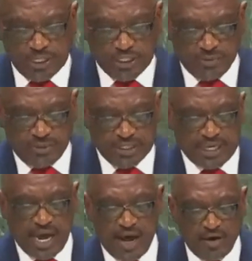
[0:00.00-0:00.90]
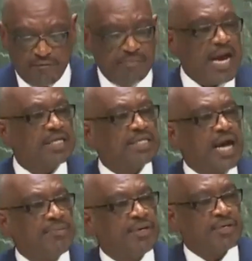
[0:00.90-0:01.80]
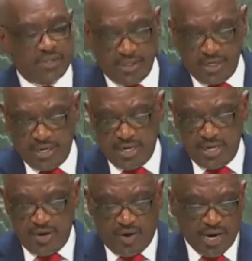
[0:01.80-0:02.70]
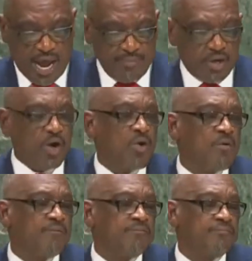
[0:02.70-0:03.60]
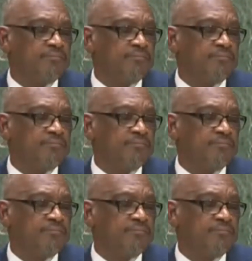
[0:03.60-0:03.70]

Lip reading: principal town of Marsh Harbor on Abaco